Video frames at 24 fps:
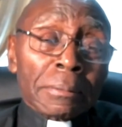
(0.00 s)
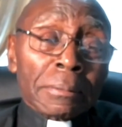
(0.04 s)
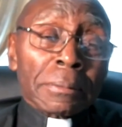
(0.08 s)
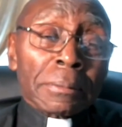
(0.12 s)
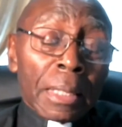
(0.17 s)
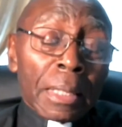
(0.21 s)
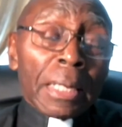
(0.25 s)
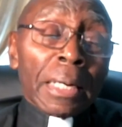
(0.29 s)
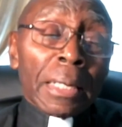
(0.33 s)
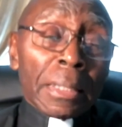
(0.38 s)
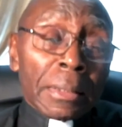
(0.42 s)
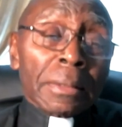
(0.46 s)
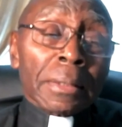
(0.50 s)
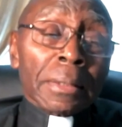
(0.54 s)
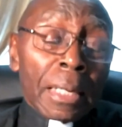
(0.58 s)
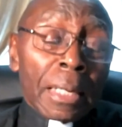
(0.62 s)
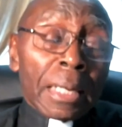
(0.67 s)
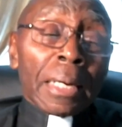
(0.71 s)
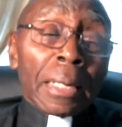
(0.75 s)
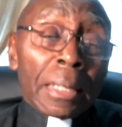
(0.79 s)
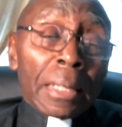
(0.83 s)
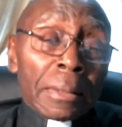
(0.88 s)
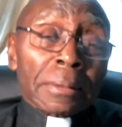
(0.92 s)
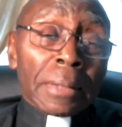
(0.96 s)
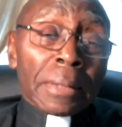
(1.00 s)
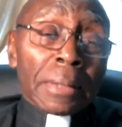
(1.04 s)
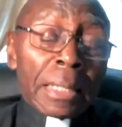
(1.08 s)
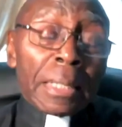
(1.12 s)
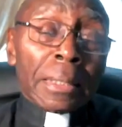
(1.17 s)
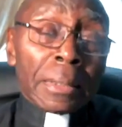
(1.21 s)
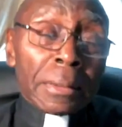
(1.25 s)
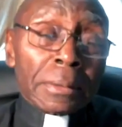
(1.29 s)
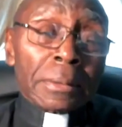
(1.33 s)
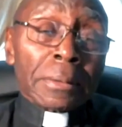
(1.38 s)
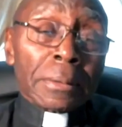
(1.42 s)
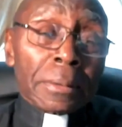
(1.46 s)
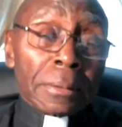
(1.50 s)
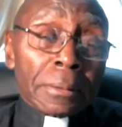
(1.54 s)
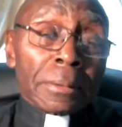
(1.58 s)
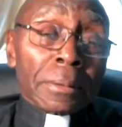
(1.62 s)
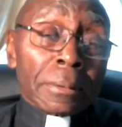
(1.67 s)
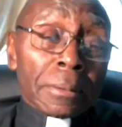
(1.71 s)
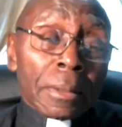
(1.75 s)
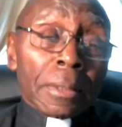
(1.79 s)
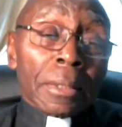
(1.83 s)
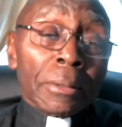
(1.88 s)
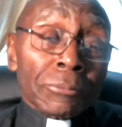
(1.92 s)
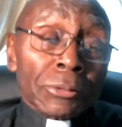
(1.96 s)
Yeah, hey,
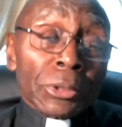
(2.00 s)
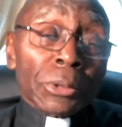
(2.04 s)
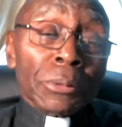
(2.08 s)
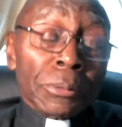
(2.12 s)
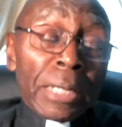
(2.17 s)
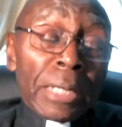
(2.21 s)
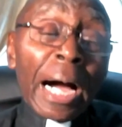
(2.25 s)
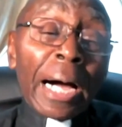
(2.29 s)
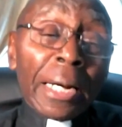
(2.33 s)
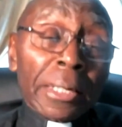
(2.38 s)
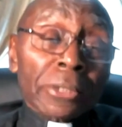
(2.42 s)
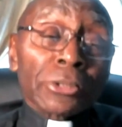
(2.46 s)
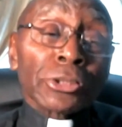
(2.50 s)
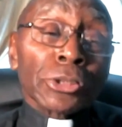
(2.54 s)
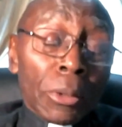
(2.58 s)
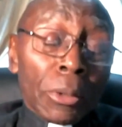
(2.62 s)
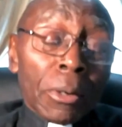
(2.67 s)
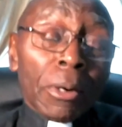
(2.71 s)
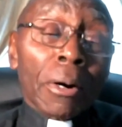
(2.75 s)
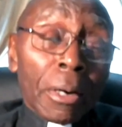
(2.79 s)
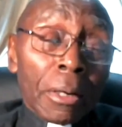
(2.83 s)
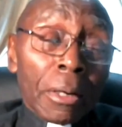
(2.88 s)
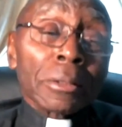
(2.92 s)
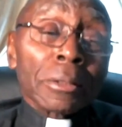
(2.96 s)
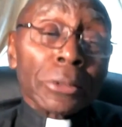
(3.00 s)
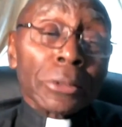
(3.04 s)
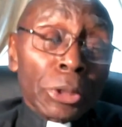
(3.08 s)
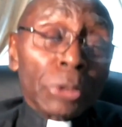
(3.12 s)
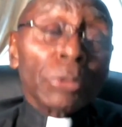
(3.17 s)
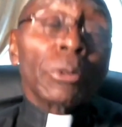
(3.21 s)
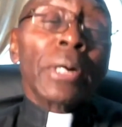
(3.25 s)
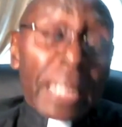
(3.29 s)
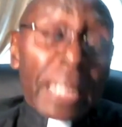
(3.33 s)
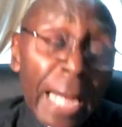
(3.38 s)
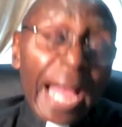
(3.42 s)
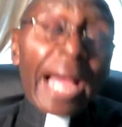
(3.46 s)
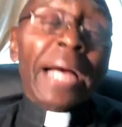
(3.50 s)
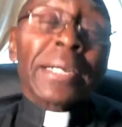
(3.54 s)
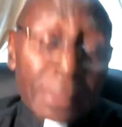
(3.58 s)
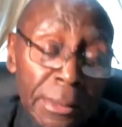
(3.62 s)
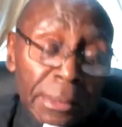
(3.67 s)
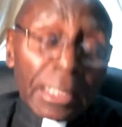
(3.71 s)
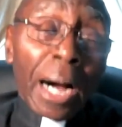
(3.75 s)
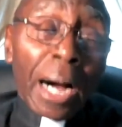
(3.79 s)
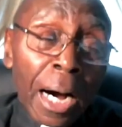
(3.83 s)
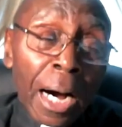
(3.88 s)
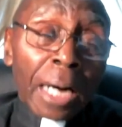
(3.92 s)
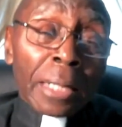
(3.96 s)
you, if you're not assured, you can ask
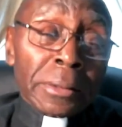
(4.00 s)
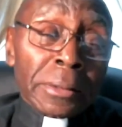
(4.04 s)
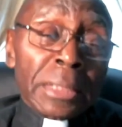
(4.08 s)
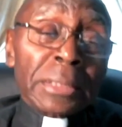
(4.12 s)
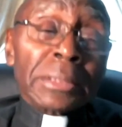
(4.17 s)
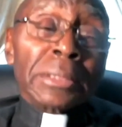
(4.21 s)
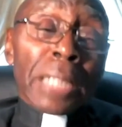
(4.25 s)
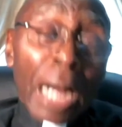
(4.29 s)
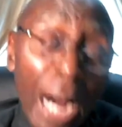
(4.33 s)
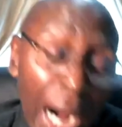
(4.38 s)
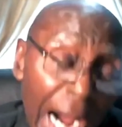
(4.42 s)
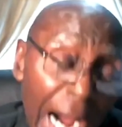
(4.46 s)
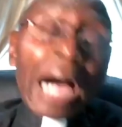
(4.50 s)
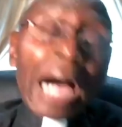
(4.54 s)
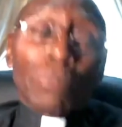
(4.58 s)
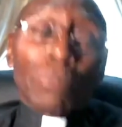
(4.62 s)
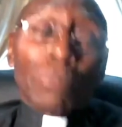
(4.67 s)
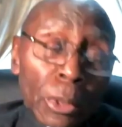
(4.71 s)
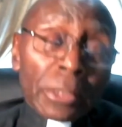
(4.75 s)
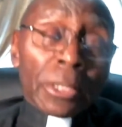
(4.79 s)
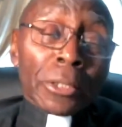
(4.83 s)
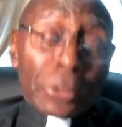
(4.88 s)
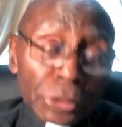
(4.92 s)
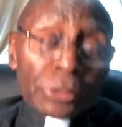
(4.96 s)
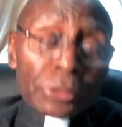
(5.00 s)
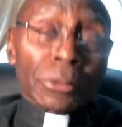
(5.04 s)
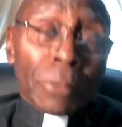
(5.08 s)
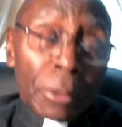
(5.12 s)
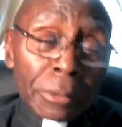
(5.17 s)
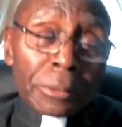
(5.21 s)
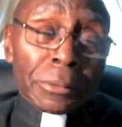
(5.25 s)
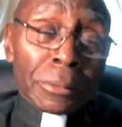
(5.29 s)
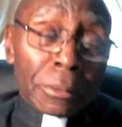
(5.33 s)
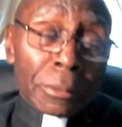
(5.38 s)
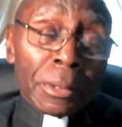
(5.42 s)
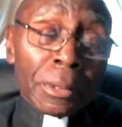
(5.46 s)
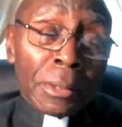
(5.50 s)
God, and God will assure you.